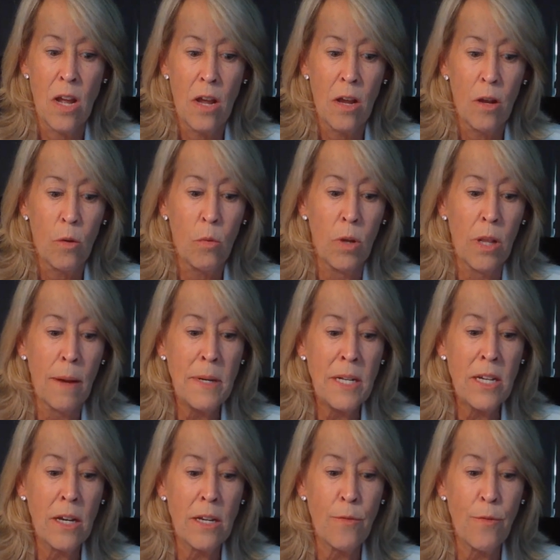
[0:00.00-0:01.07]
Well, let me tell
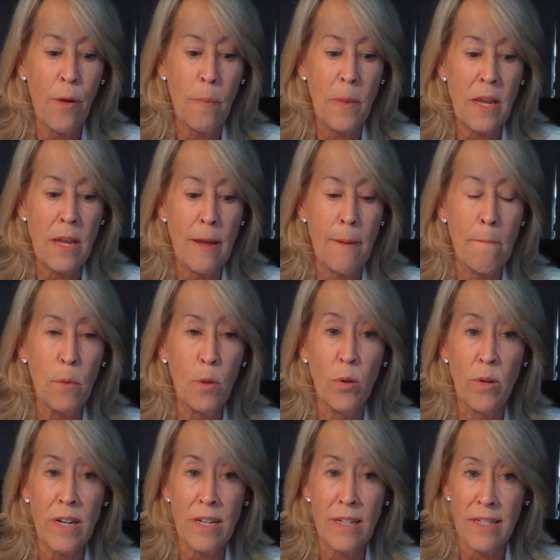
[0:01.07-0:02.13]
you from the
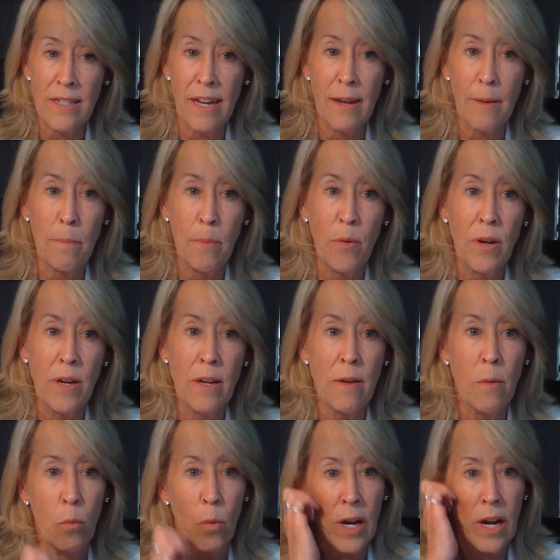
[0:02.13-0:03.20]
employee standpoint,
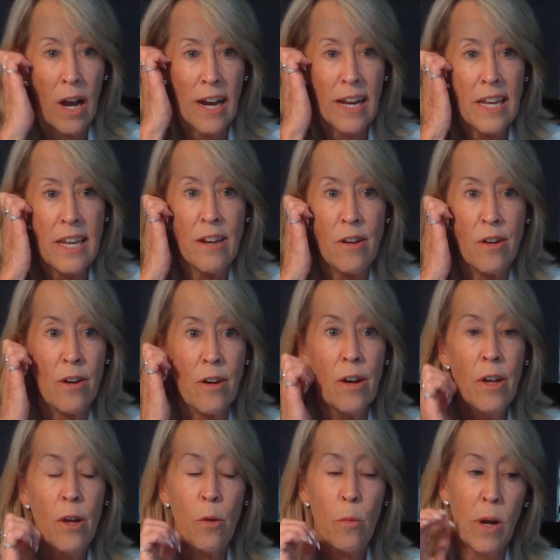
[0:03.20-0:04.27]
what I hear
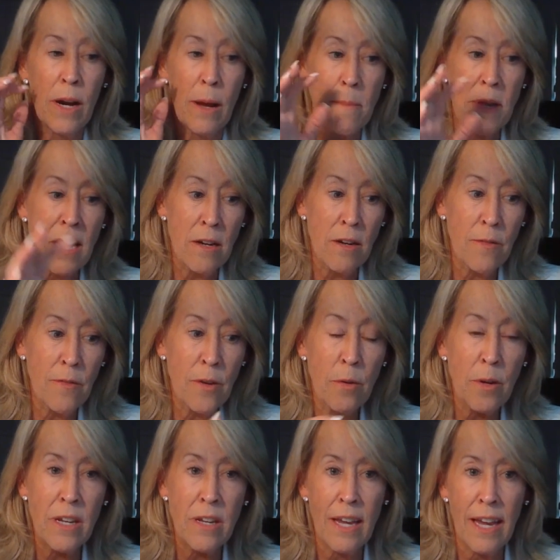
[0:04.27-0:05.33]
when I'm
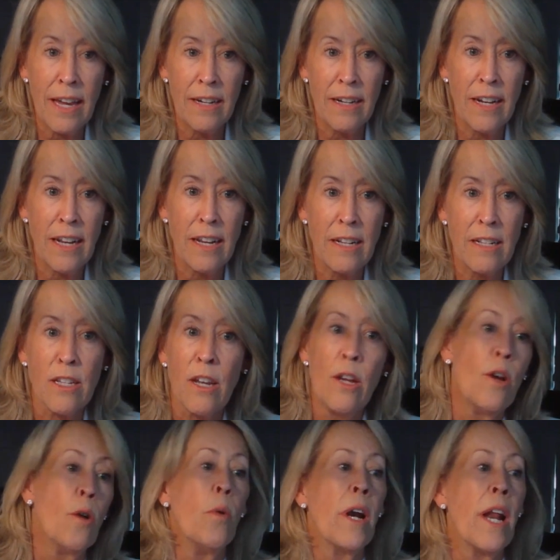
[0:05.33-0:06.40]
interviewing candidates,
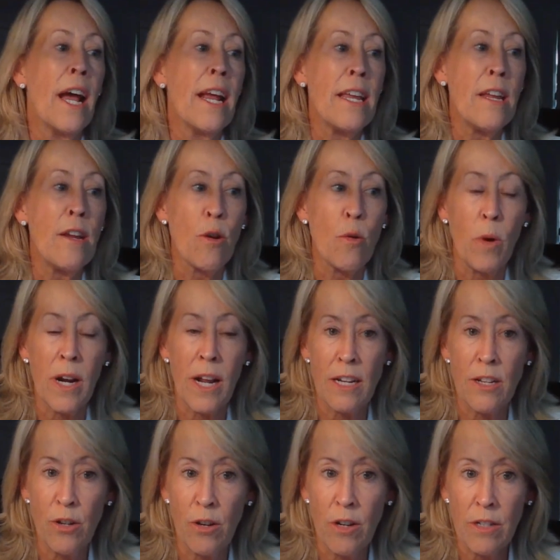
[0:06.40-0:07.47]
what I hear when I
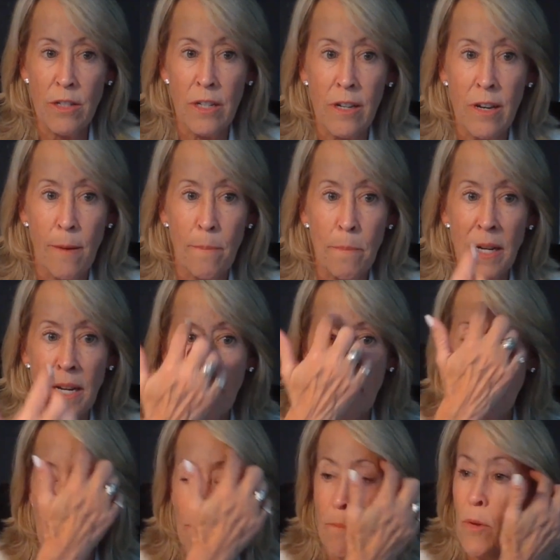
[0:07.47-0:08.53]
talk to company
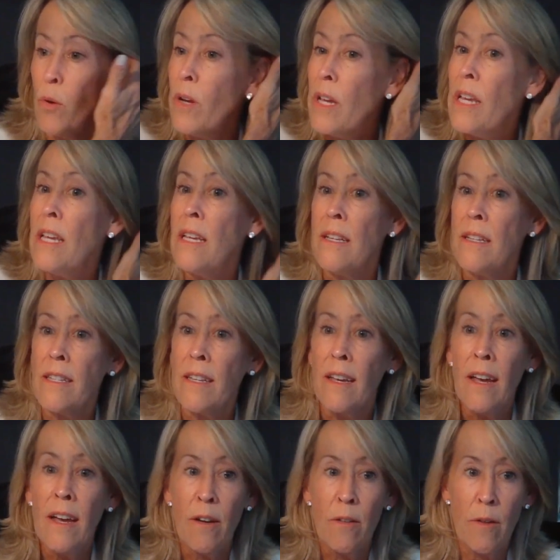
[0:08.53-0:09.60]
employees,
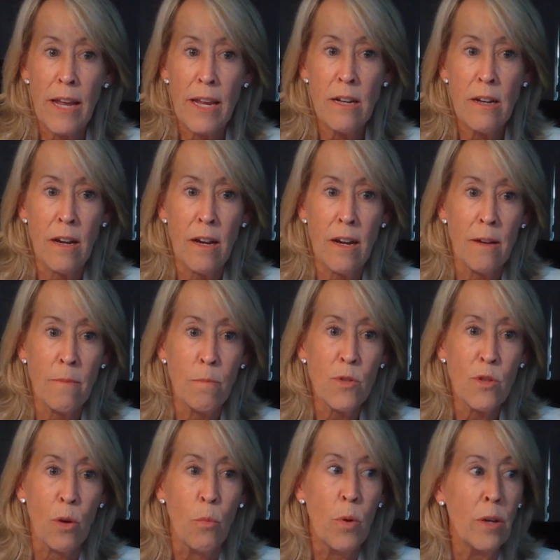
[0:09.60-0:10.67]
right? So
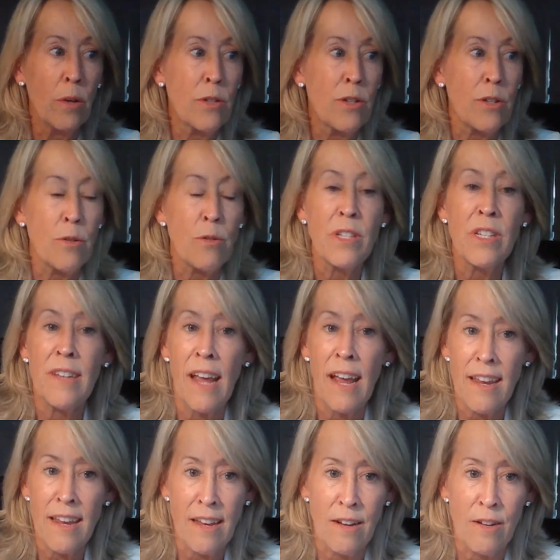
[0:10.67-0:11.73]
we'll do stay
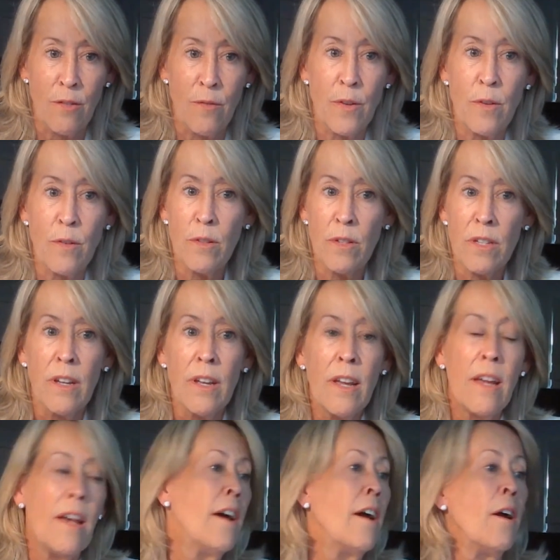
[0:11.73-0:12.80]
interviews,
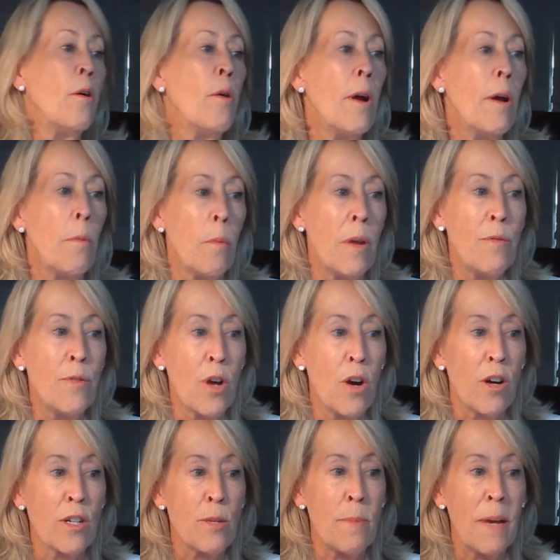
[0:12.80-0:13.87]
and we've talked
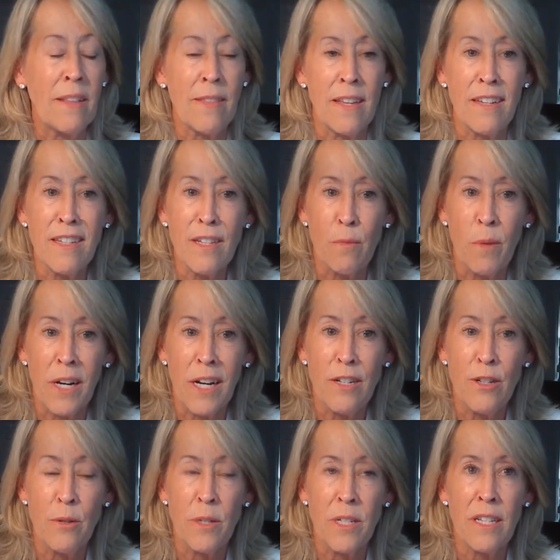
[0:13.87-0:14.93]
about this. And when I do
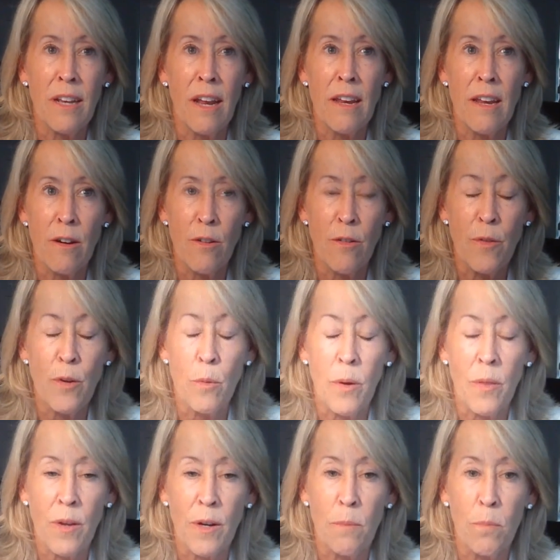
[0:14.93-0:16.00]
a stay interview with an
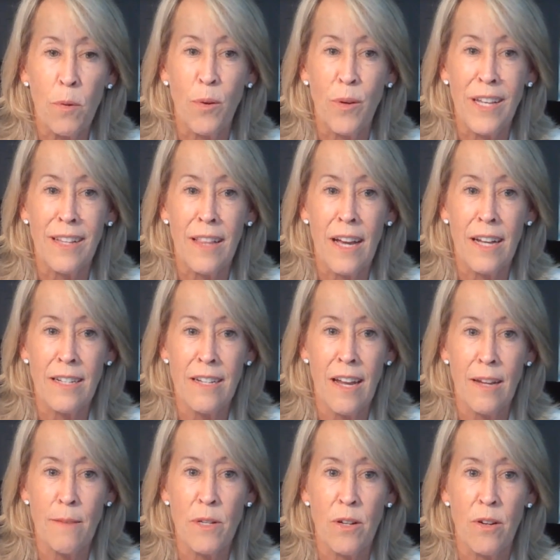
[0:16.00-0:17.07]
employee, a lot of times
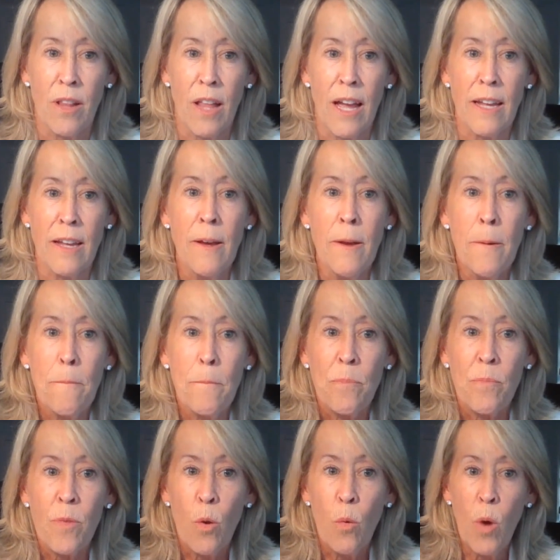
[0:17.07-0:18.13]
they're like,
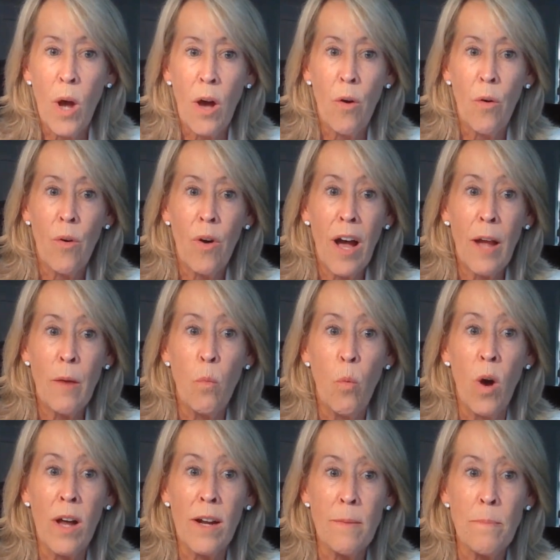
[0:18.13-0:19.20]
well, I
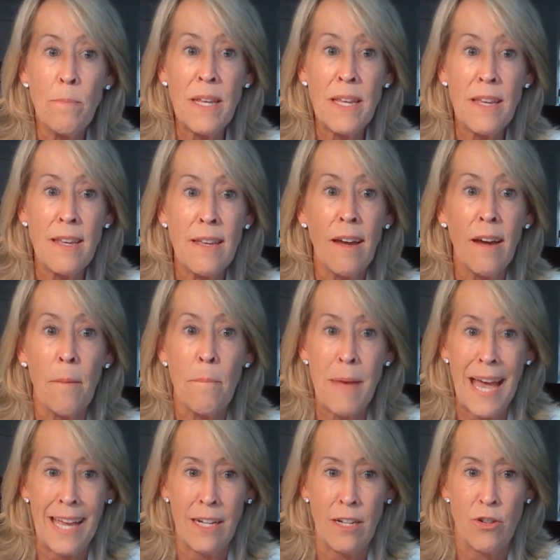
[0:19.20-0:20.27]
want to be a
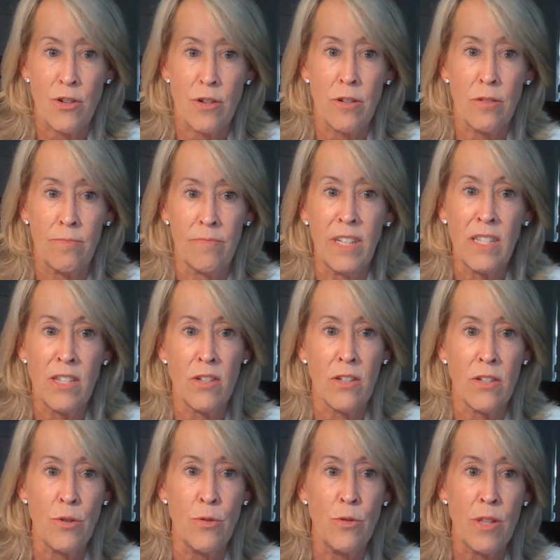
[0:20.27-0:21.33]
manager. Let's just
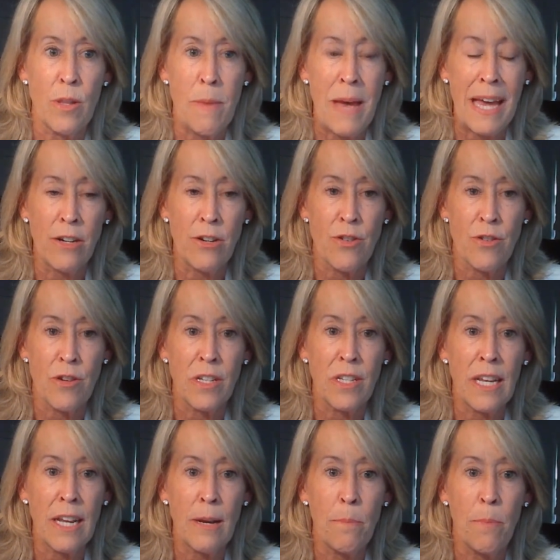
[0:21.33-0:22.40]
use the manager
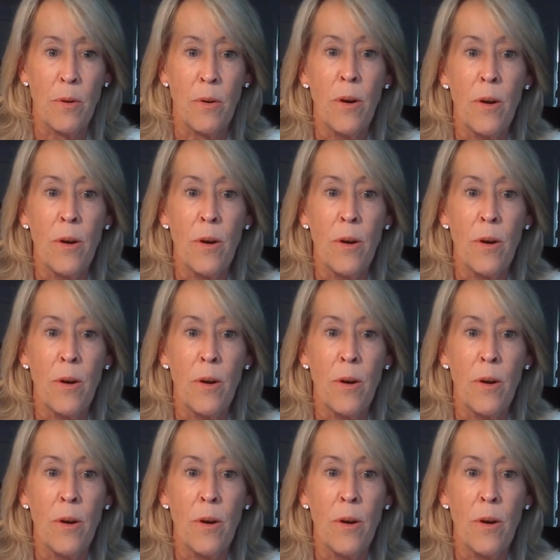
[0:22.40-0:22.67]
example.